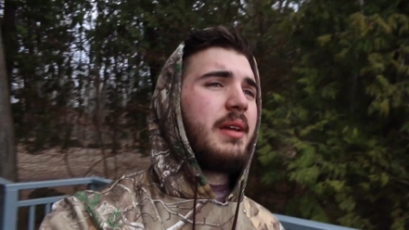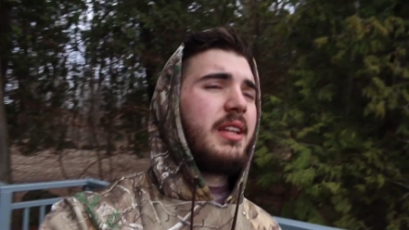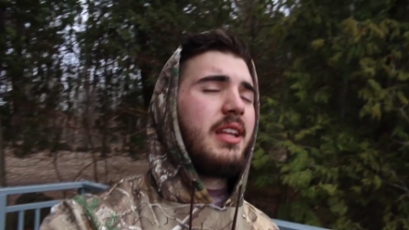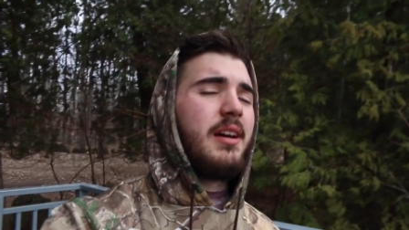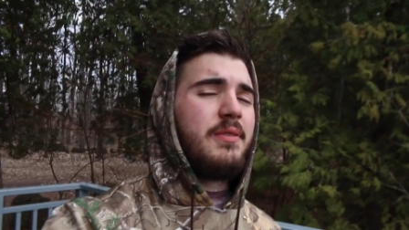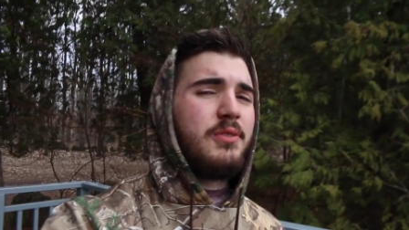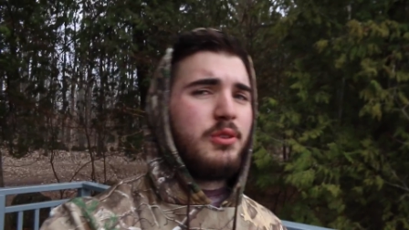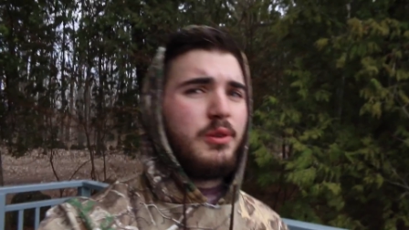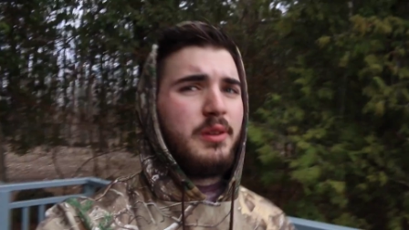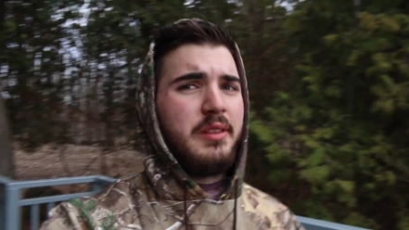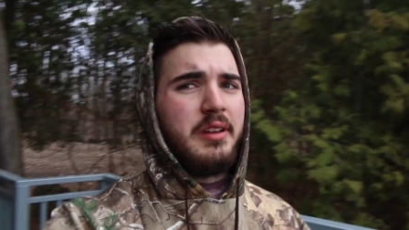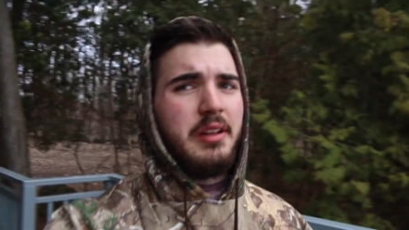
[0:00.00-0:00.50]
I
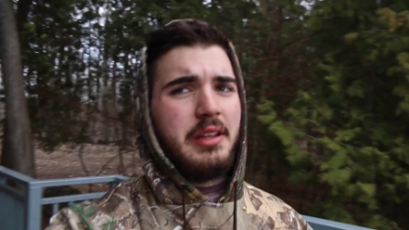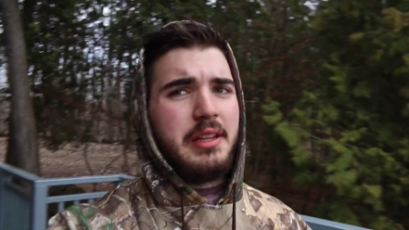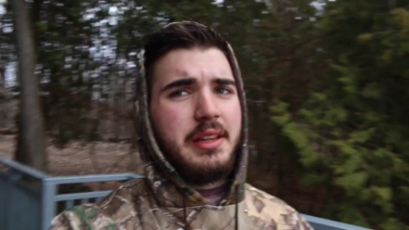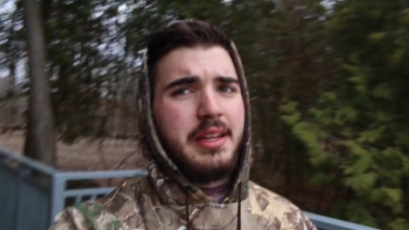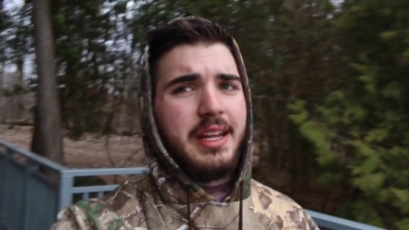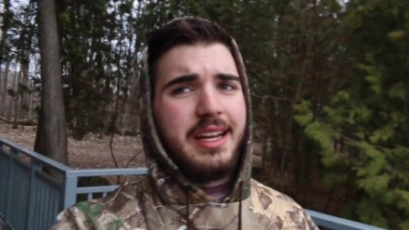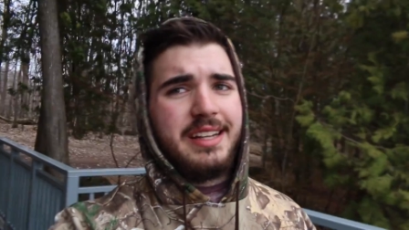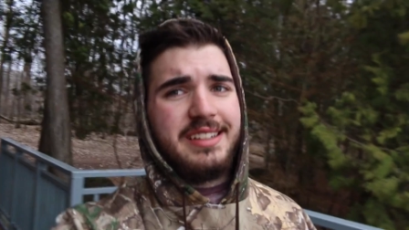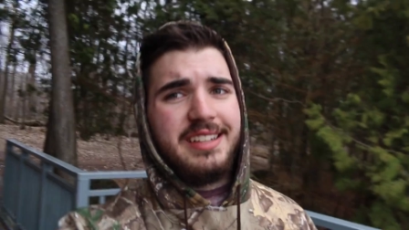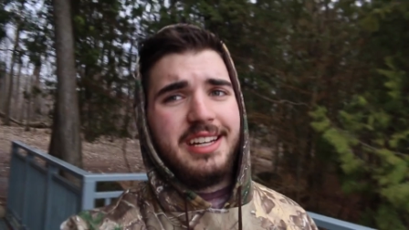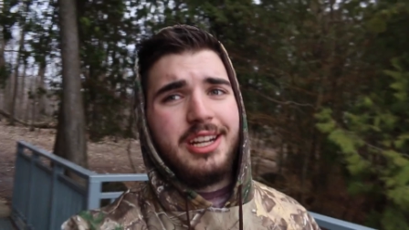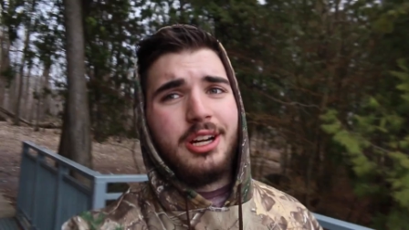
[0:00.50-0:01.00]
love doing those because
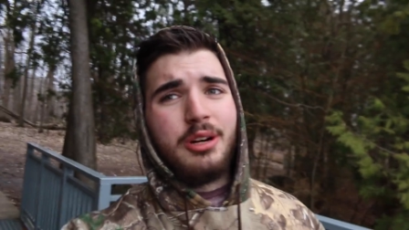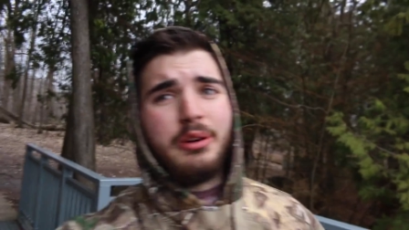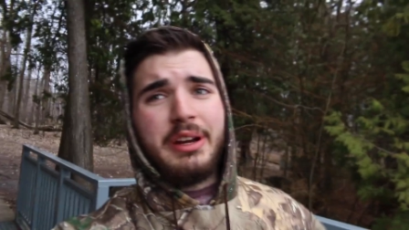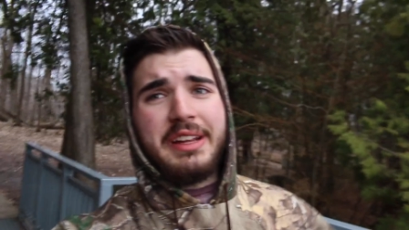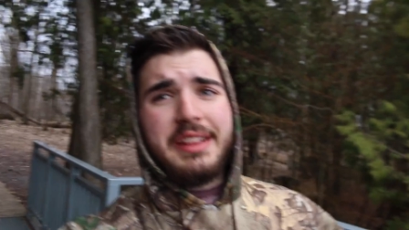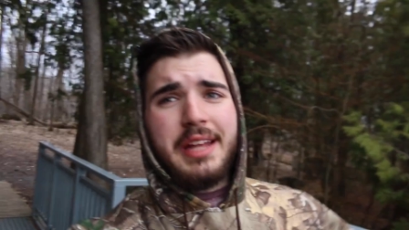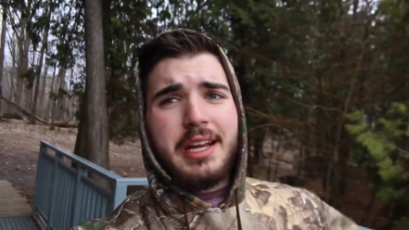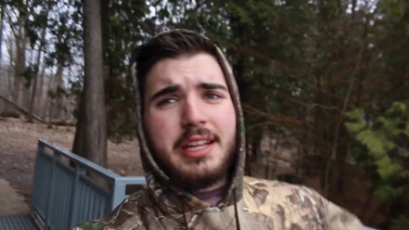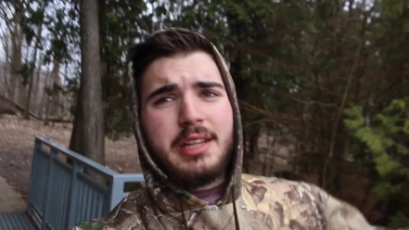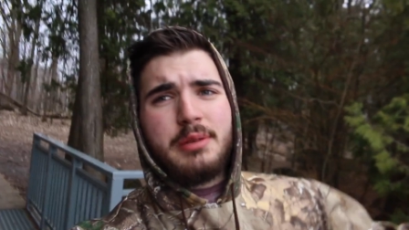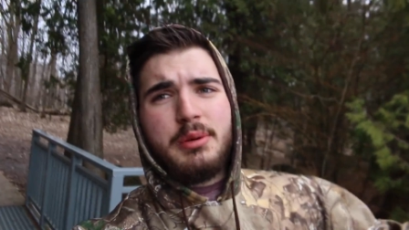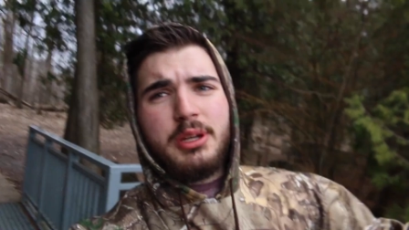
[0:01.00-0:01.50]
I get to hear
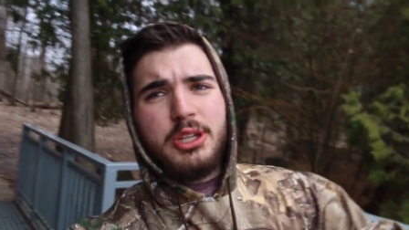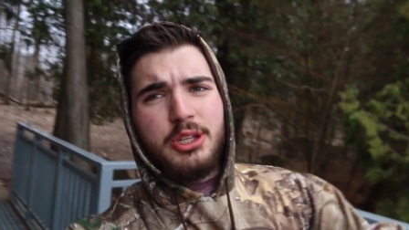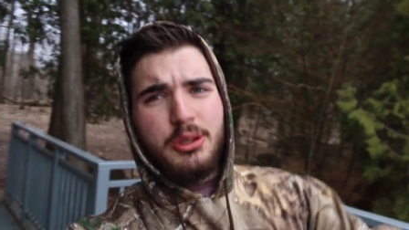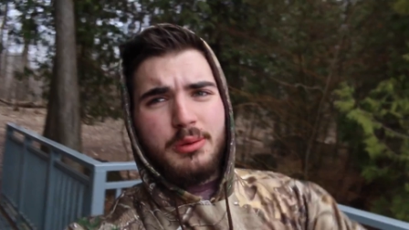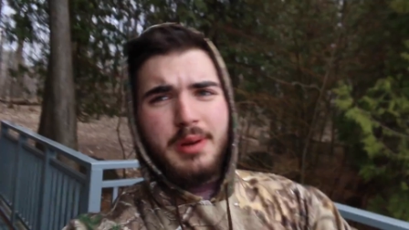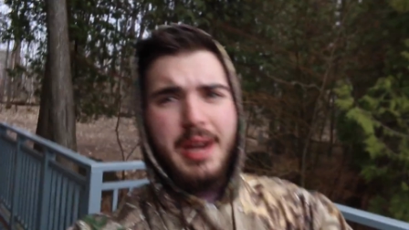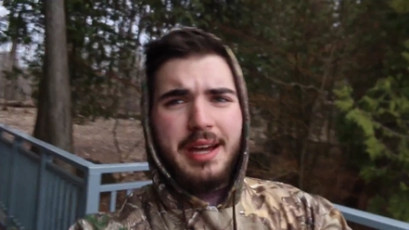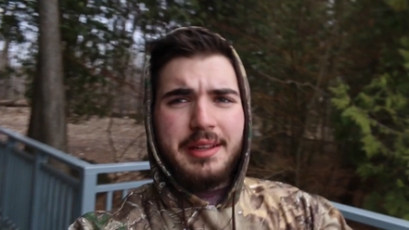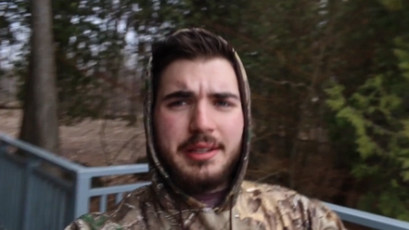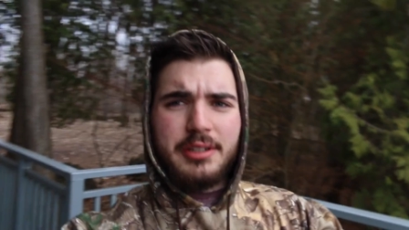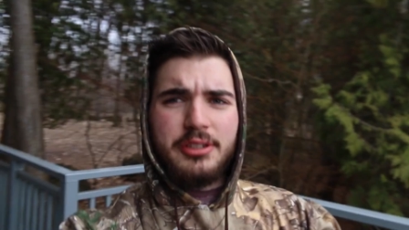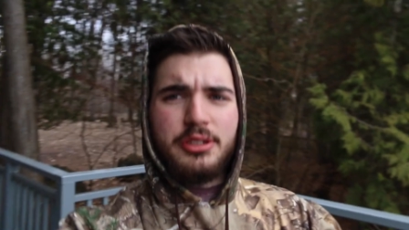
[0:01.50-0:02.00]
exactly what you
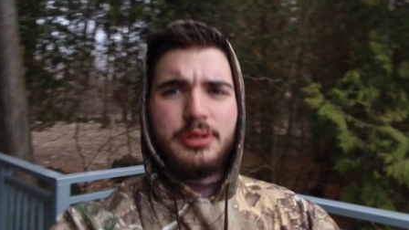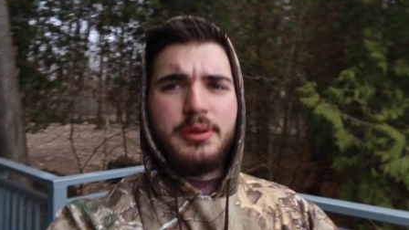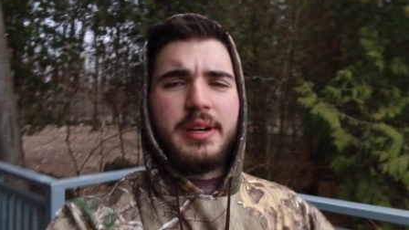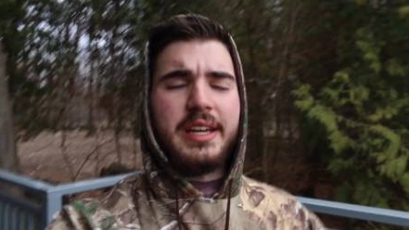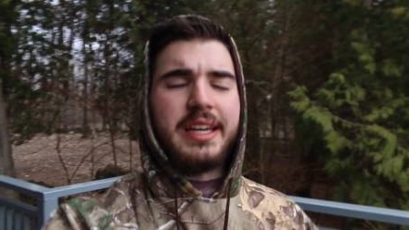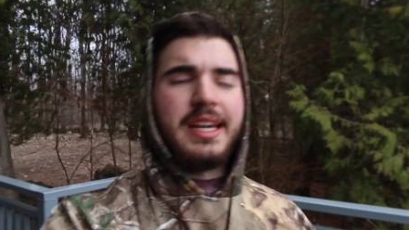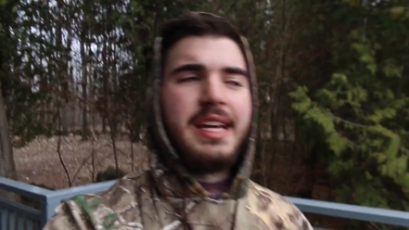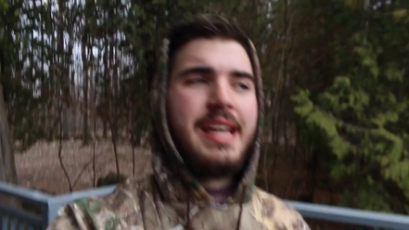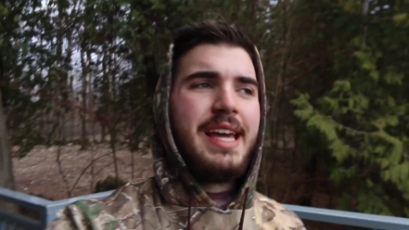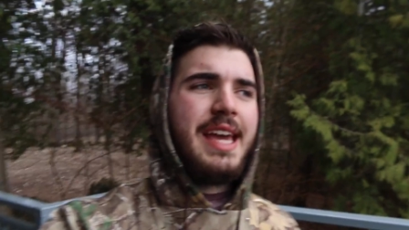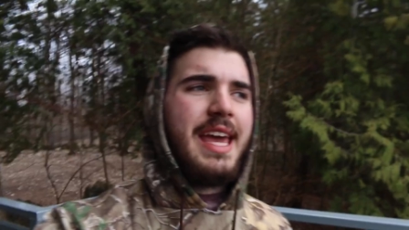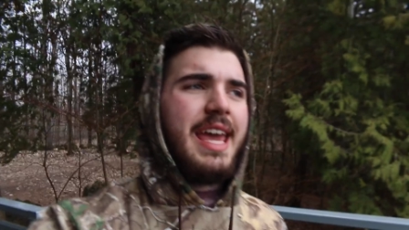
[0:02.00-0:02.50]
guys are
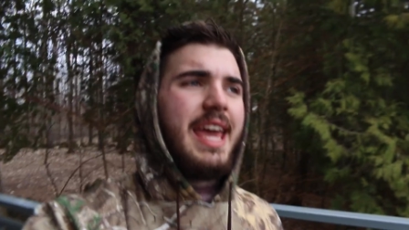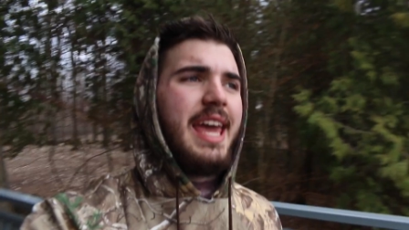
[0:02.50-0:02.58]
doing